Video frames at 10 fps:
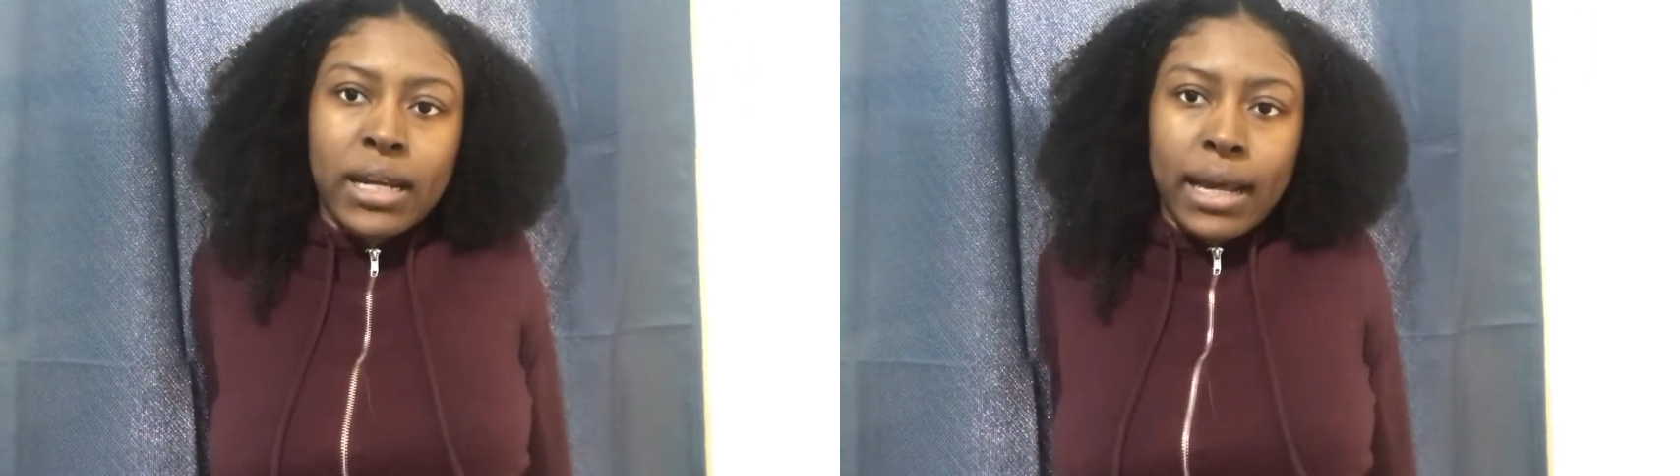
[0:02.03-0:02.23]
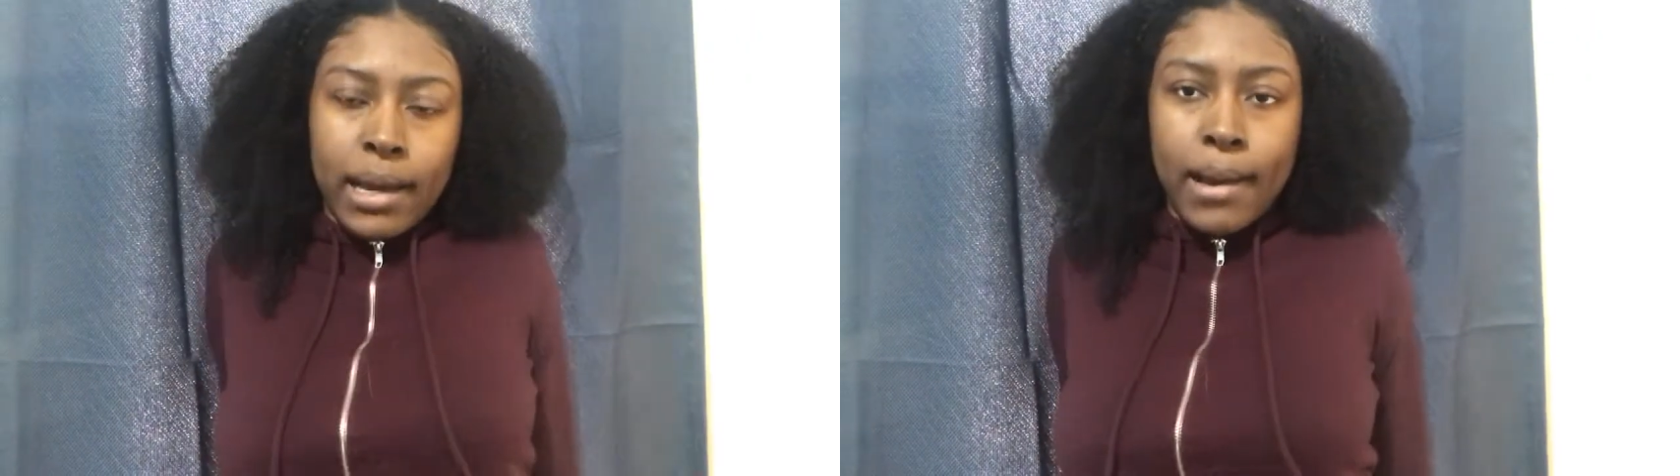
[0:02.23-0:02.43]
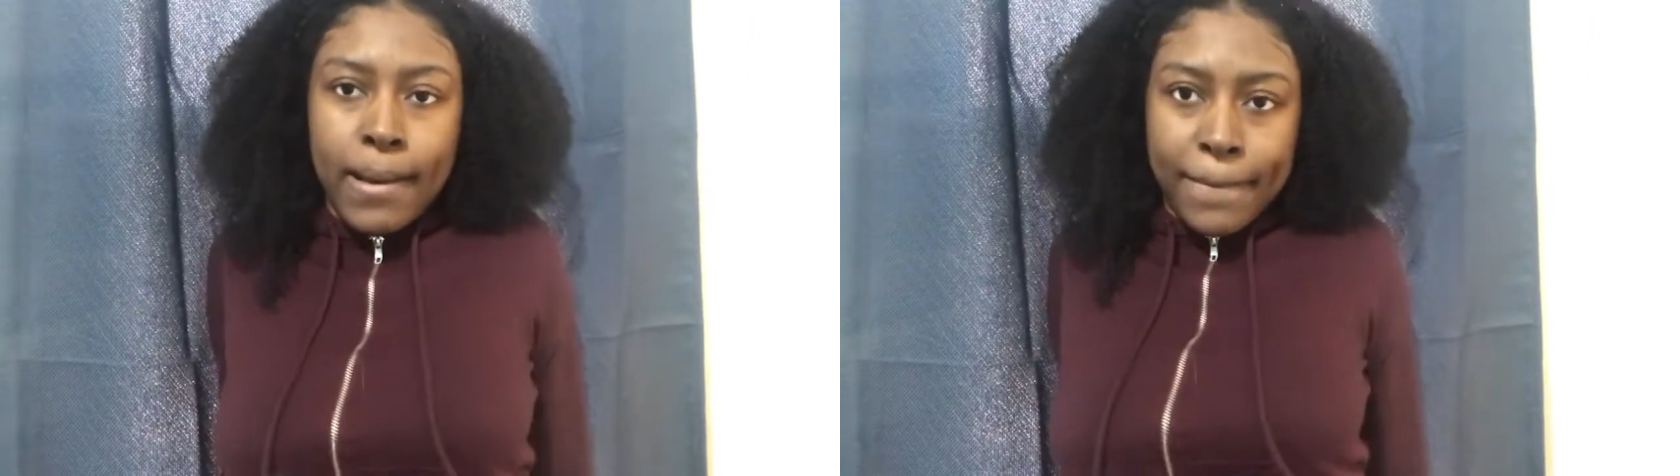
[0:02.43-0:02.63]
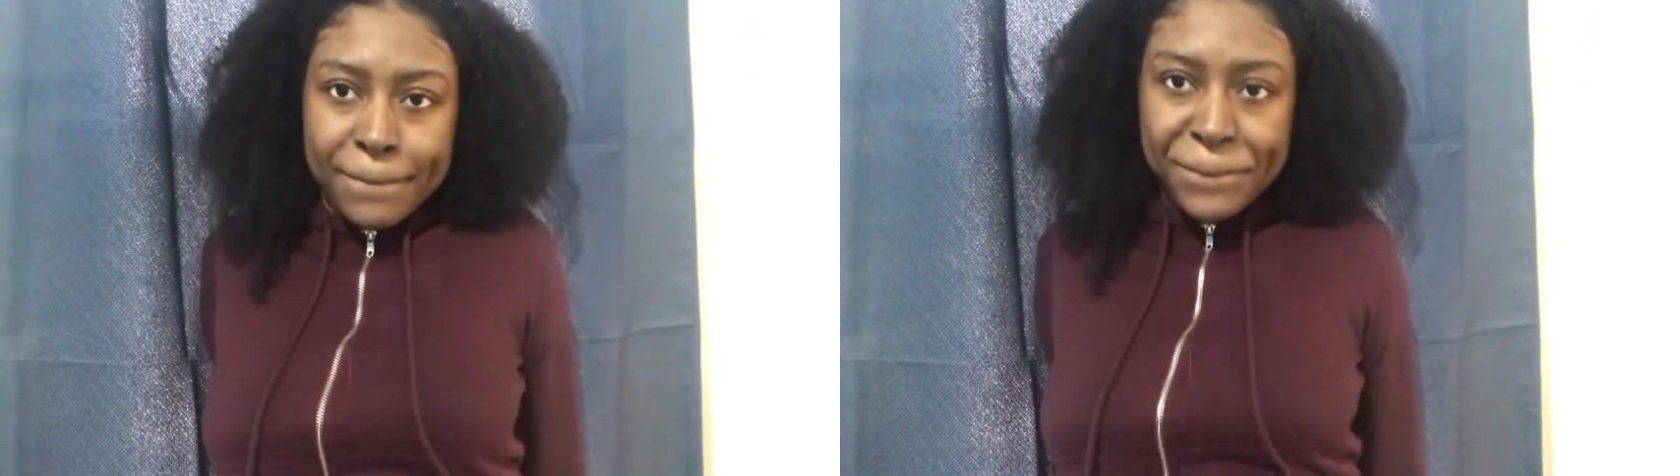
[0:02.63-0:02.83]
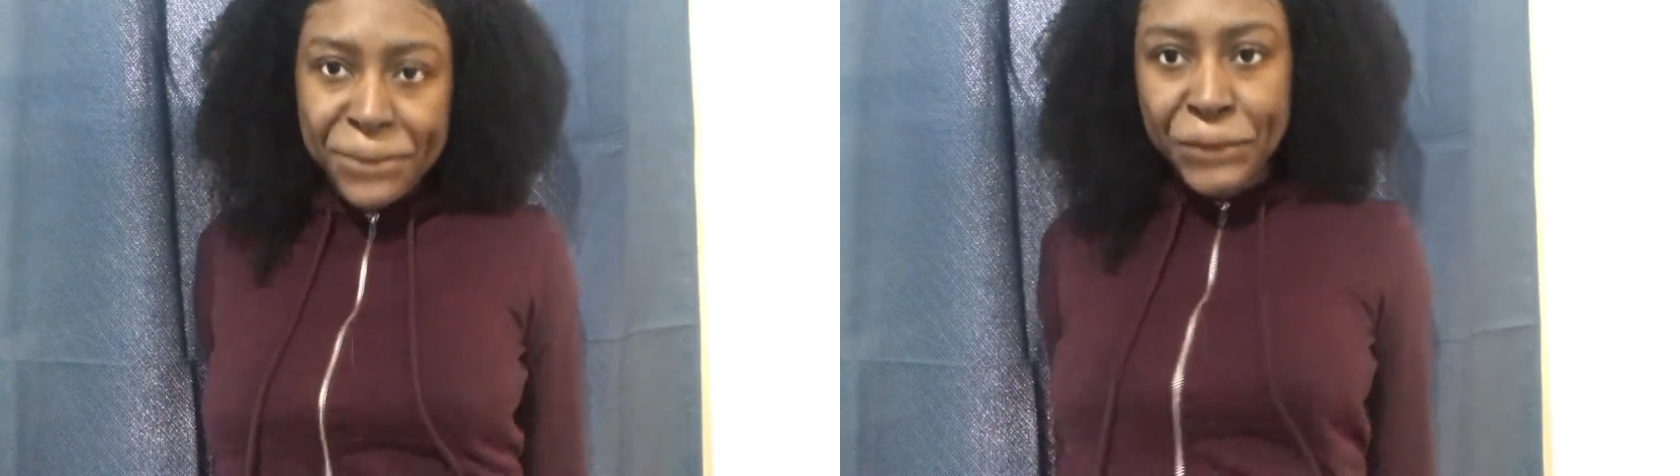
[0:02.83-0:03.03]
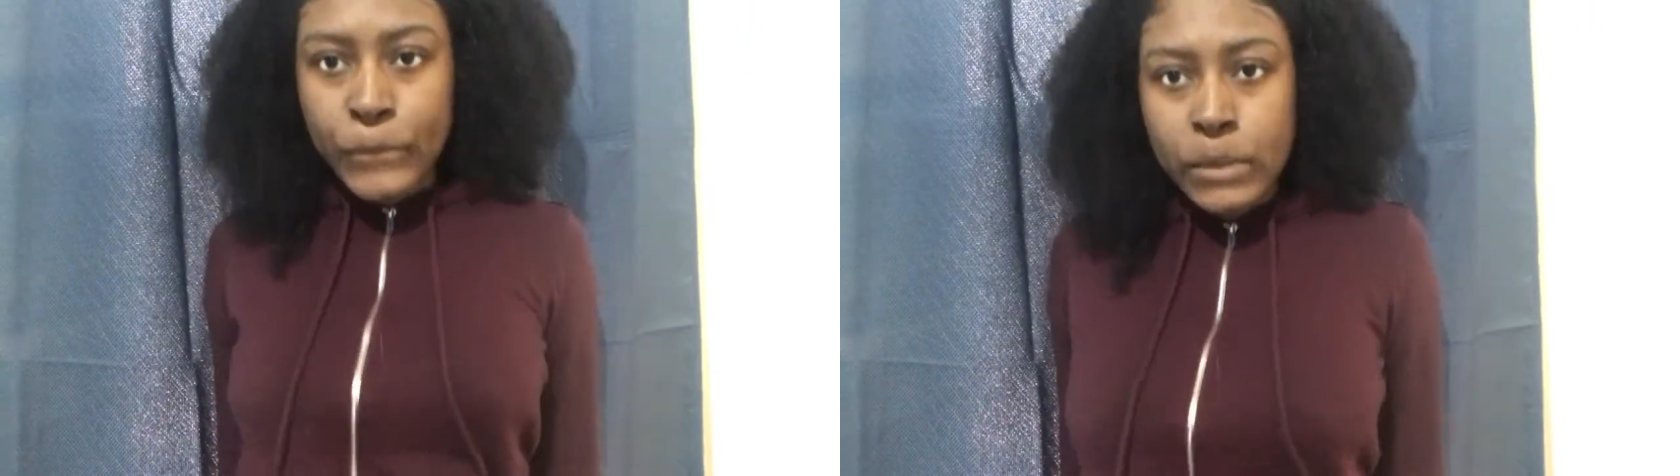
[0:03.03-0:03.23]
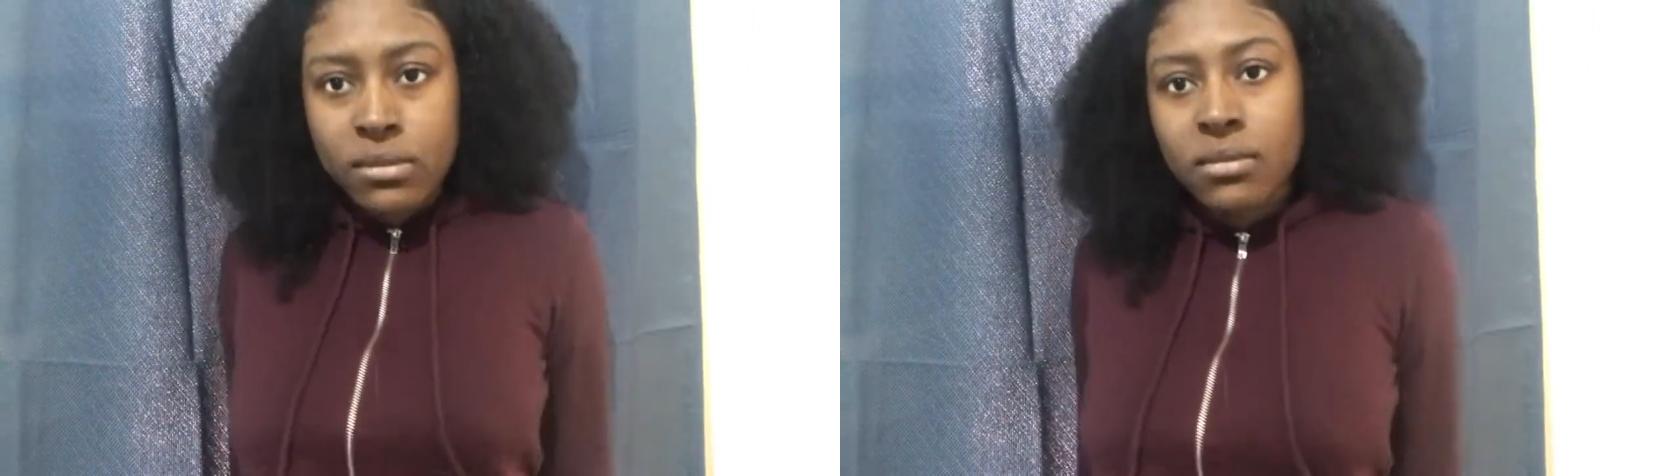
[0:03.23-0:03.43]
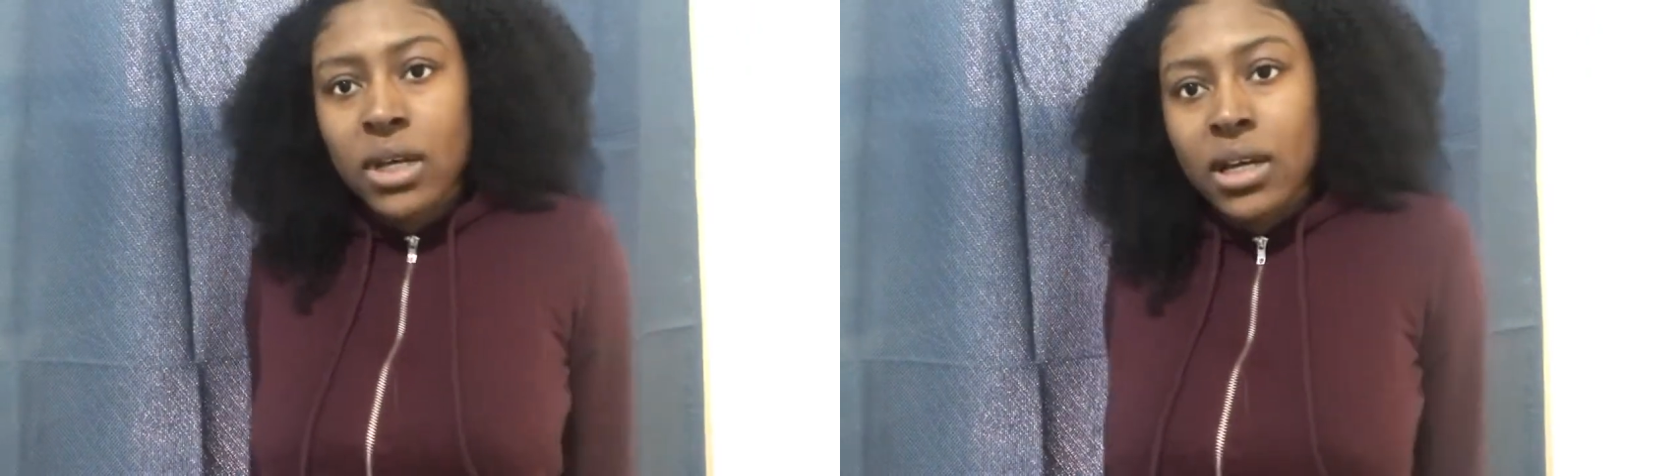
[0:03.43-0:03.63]
a
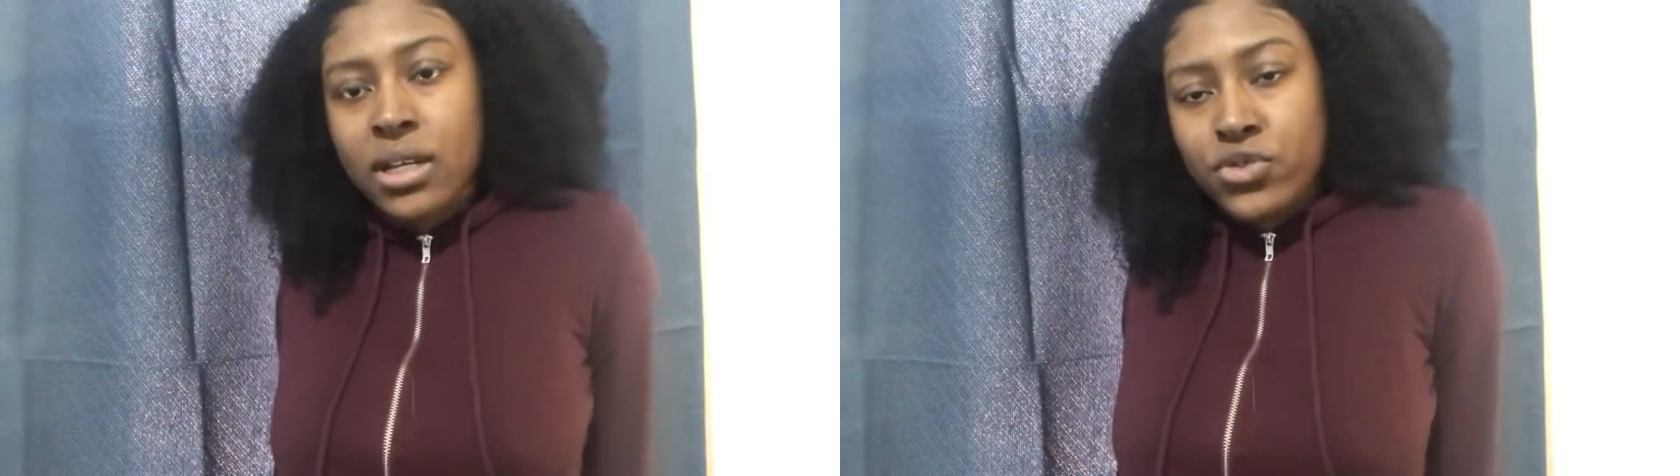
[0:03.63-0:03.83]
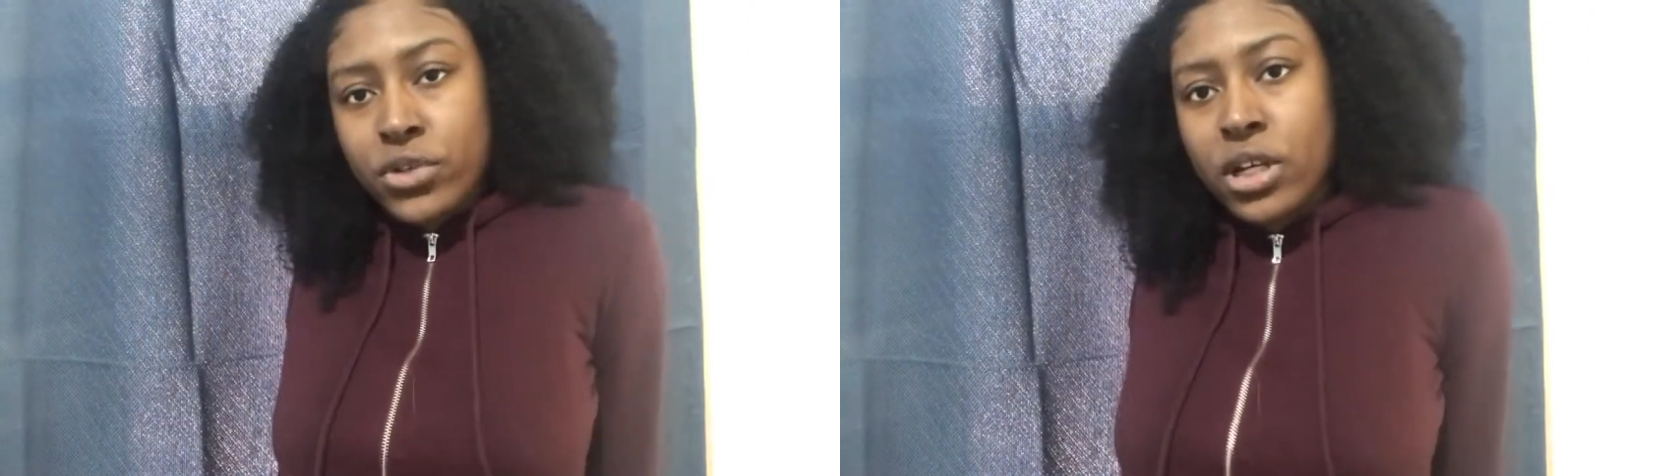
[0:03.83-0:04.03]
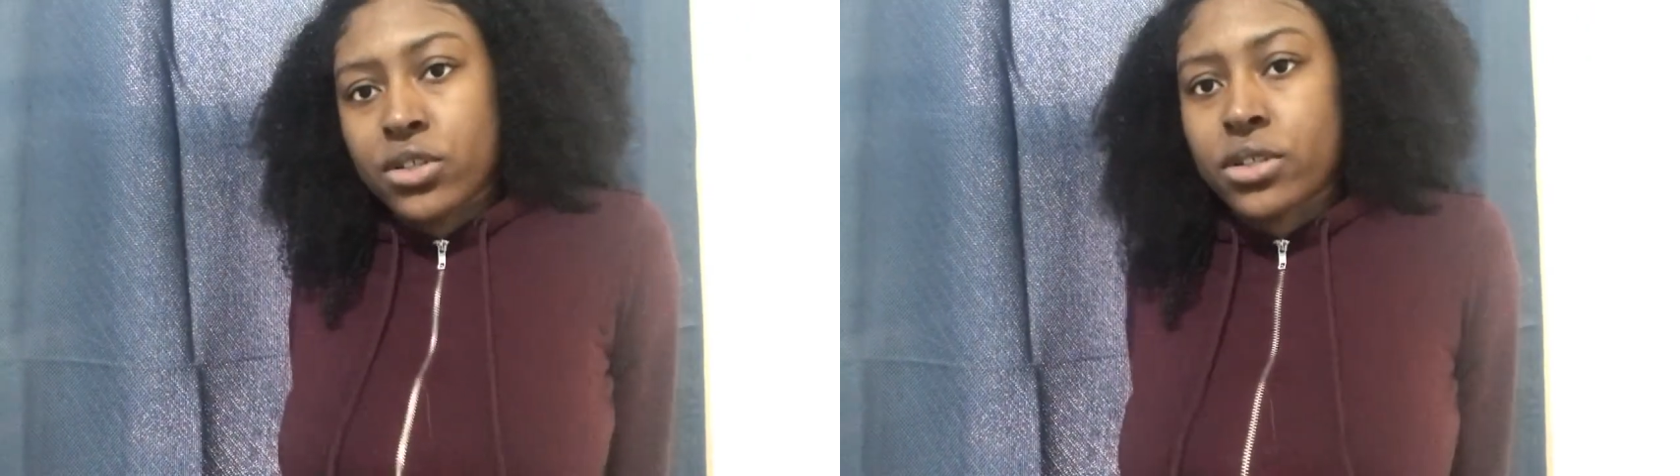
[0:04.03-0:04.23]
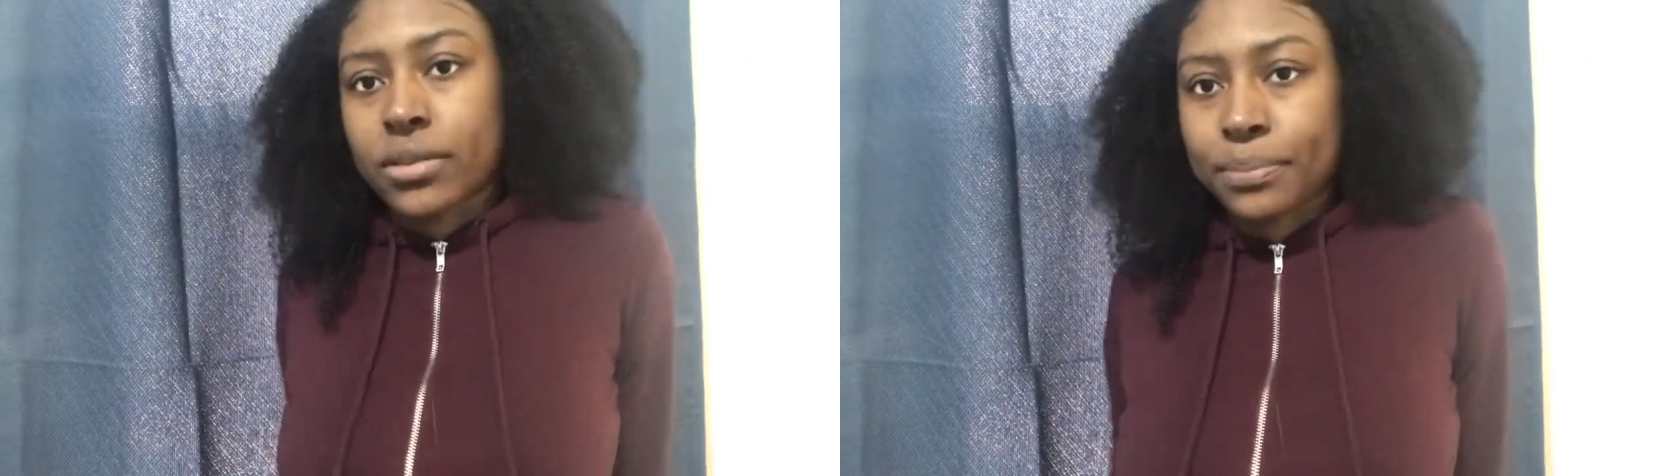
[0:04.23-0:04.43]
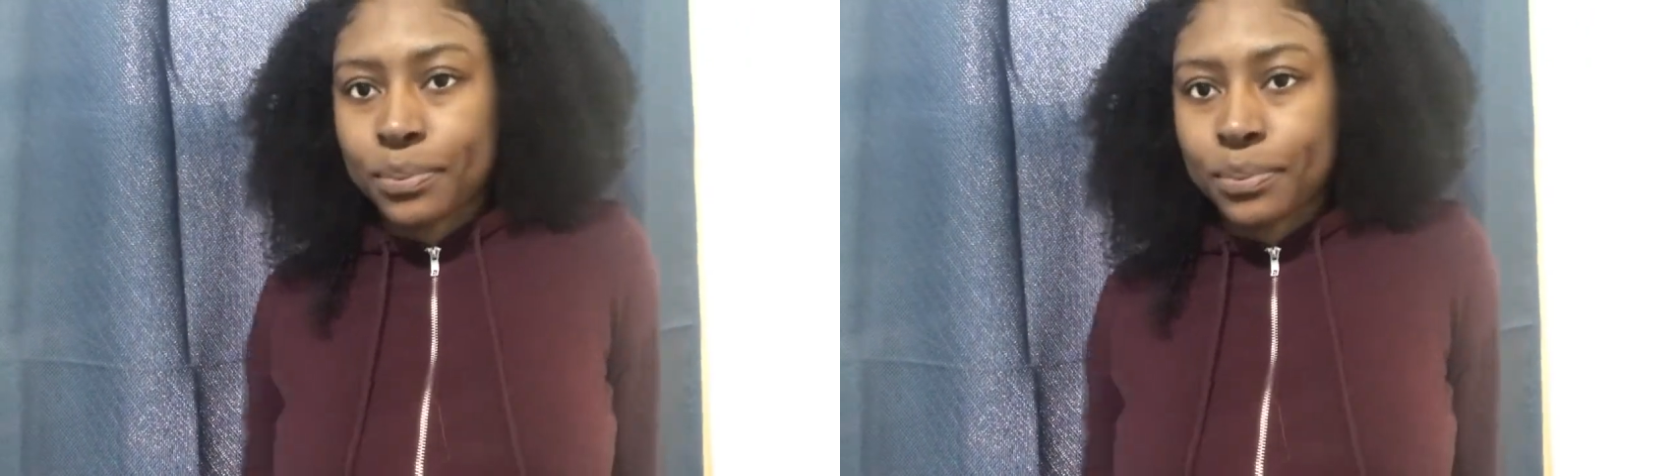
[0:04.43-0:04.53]
an introduction.